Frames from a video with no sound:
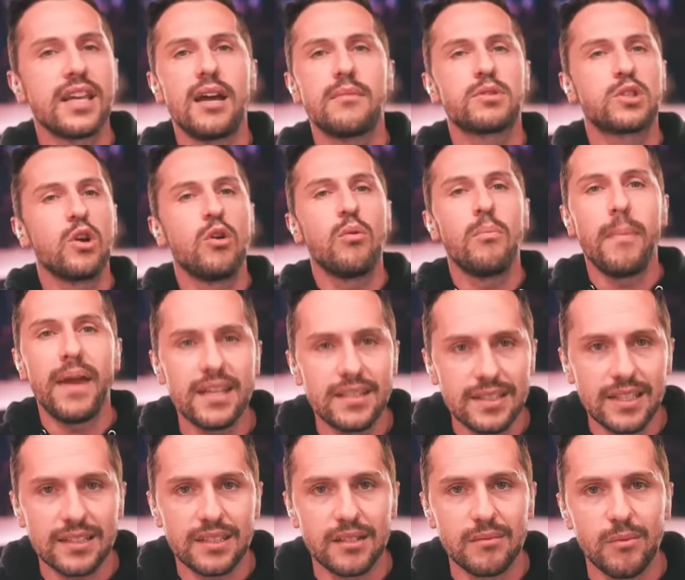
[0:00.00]
times don't make
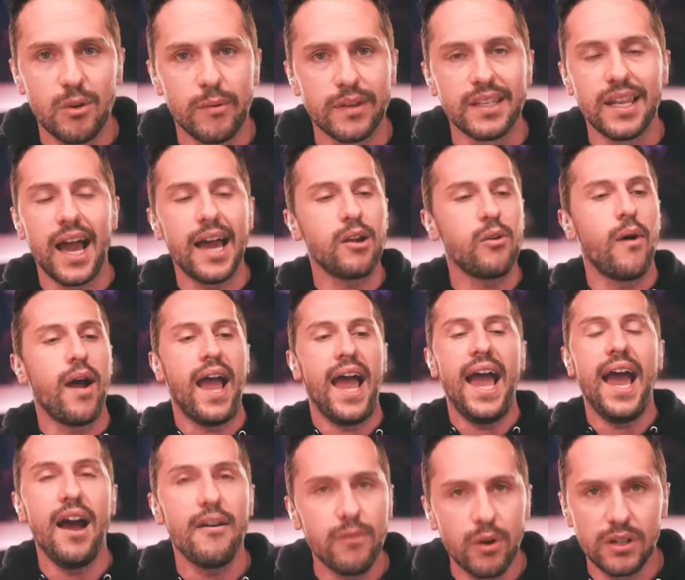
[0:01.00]
sense in the moment. I don't
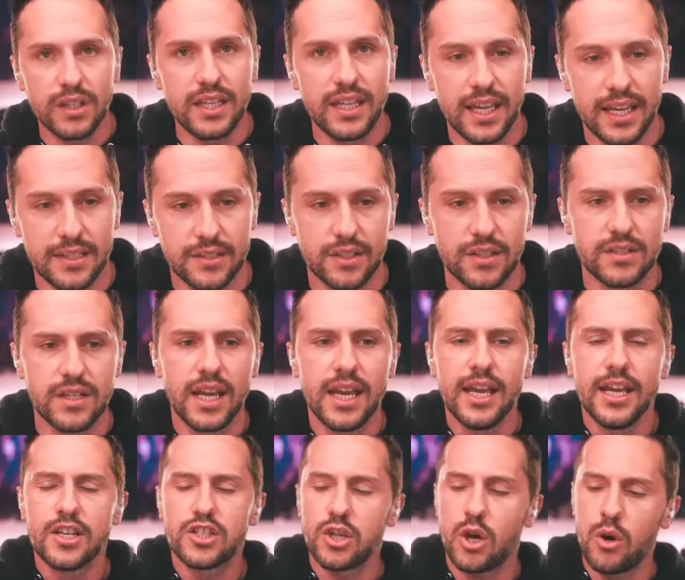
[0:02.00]
have all the answers.
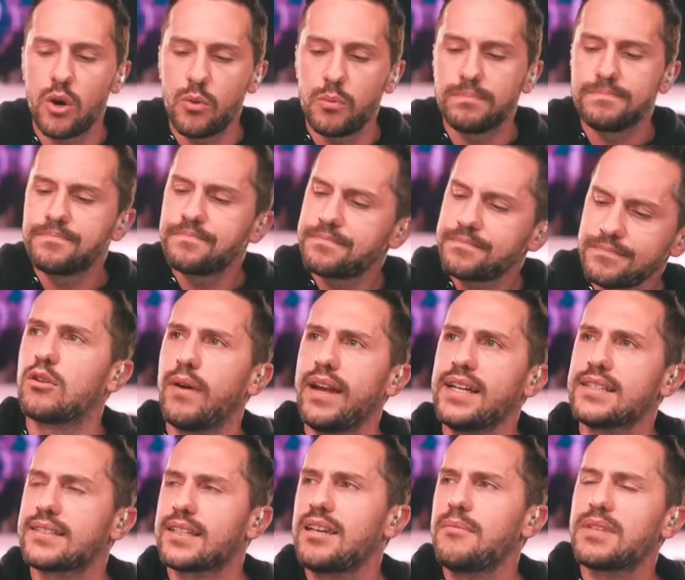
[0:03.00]
So the
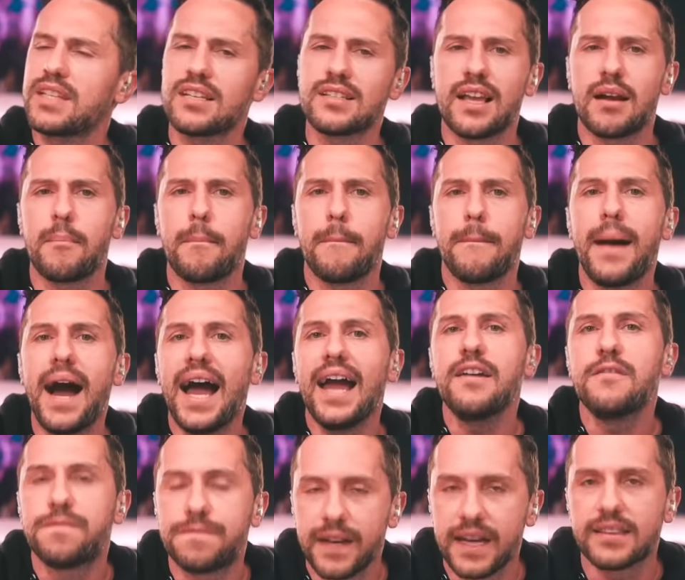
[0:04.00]
grand scheme of things, like
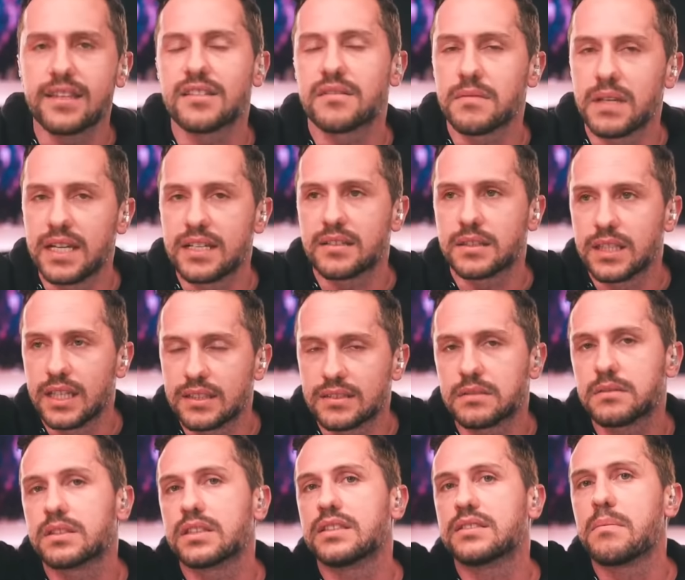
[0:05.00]
my faith is is
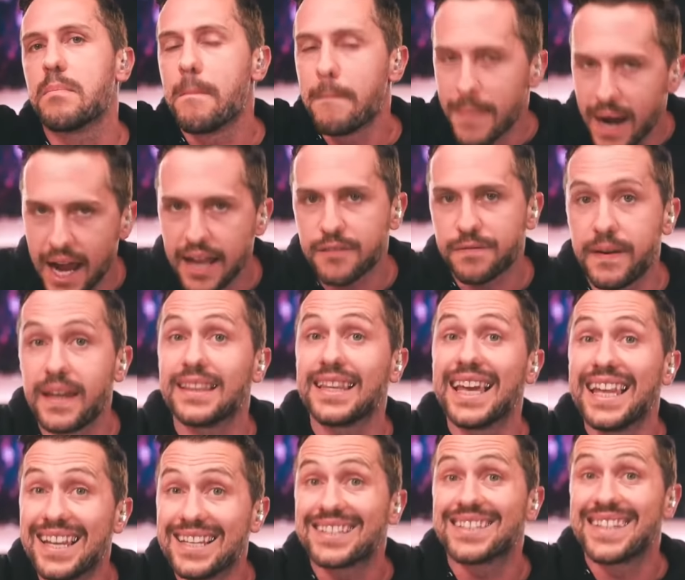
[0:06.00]
is, is my faith,
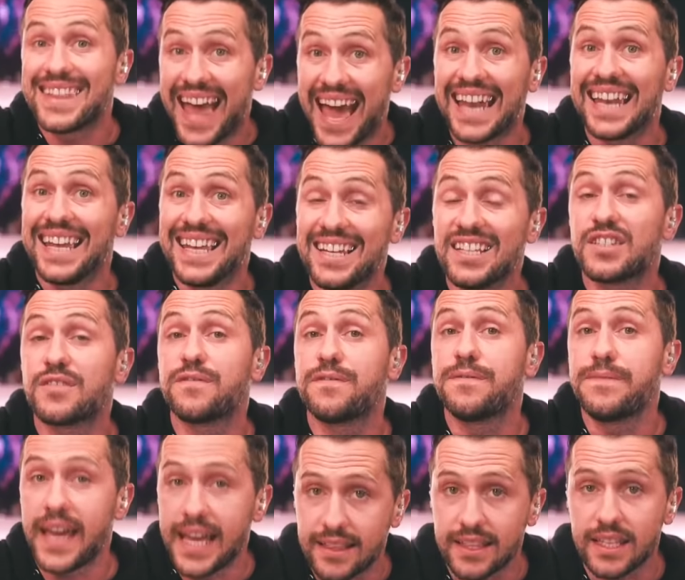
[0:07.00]
and it's that it is
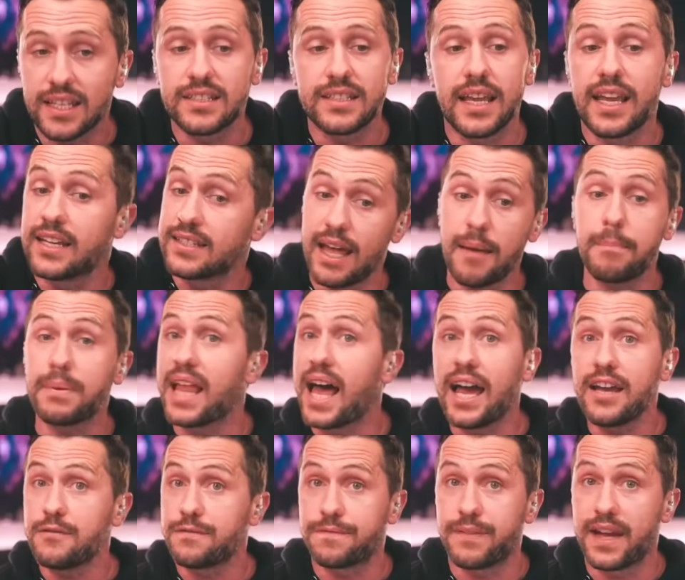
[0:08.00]
faith. It is a, it is not
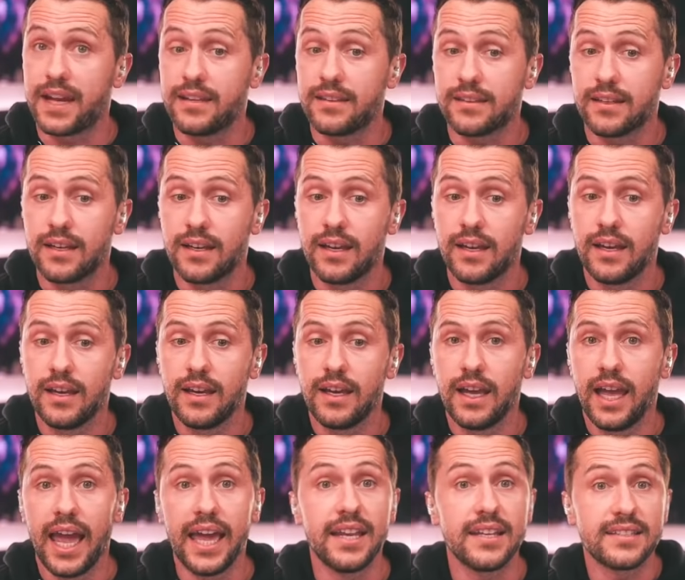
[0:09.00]
blind faith,
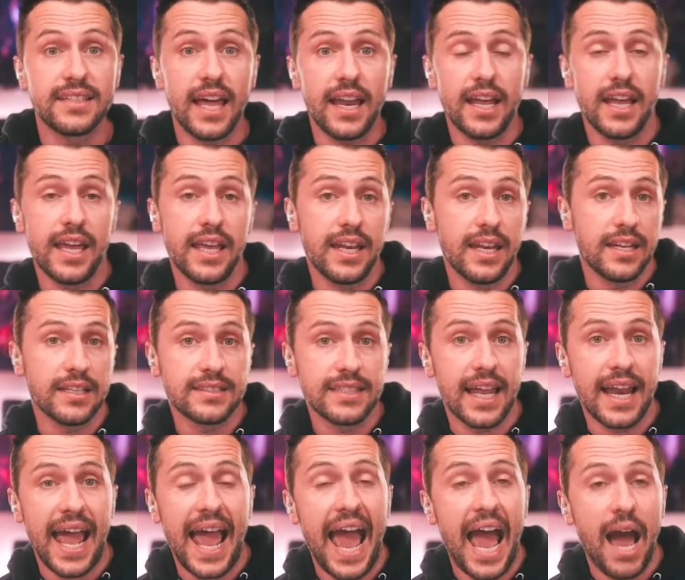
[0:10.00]
and it's not a, and it is
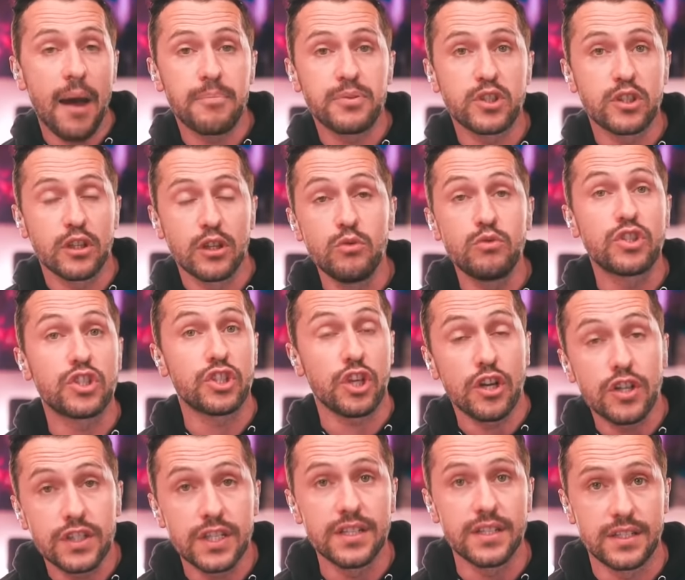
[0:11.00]
not an absolute
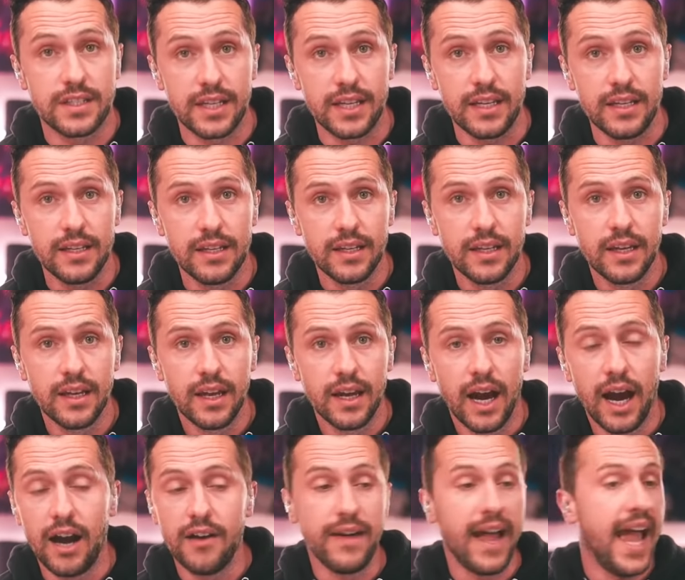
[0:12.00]
certainty
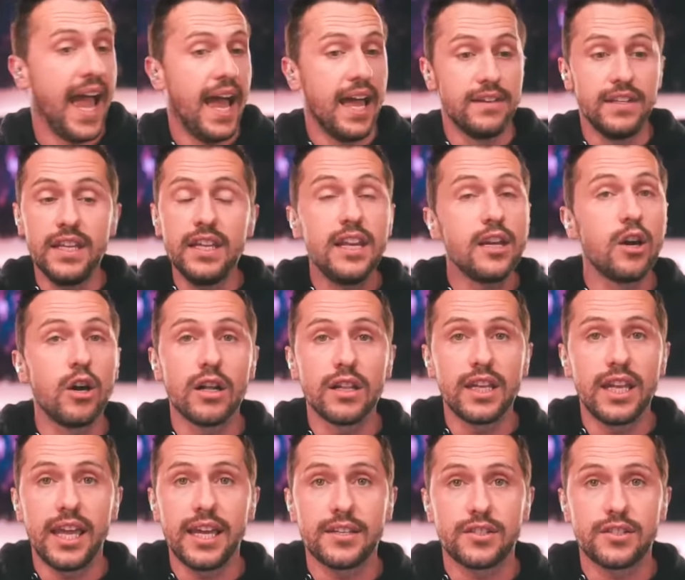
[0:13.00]
of ha- needing all the